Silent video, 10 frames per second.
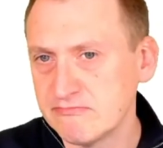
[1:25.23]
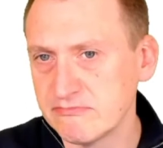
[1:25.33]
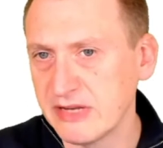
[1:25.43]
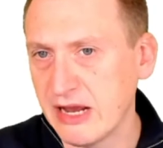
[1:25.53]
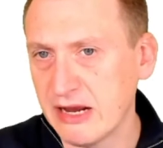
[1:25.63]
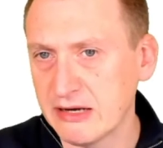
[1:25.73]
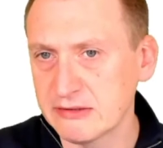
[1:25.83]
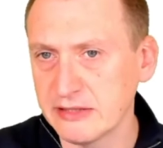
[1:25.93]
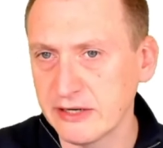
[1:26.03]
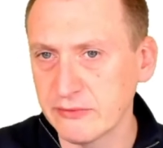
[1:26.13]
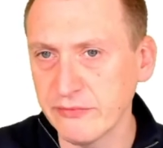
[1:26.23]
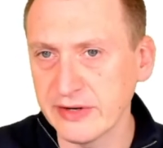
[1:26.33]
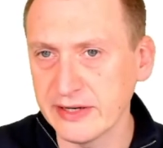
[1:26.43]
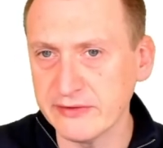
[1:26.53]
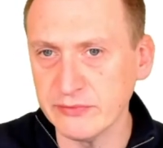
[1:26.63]
Nah, I don't
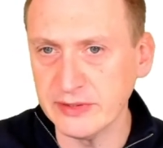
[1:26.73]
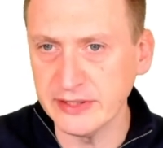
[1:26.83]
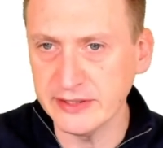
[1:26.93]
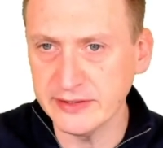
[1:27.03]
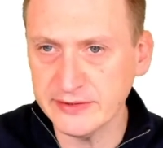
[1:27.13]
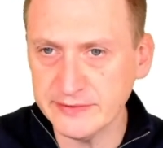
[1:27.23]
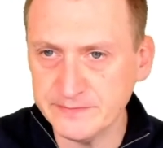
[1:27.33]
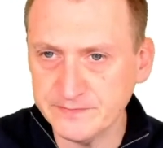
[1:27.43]
think that's really it.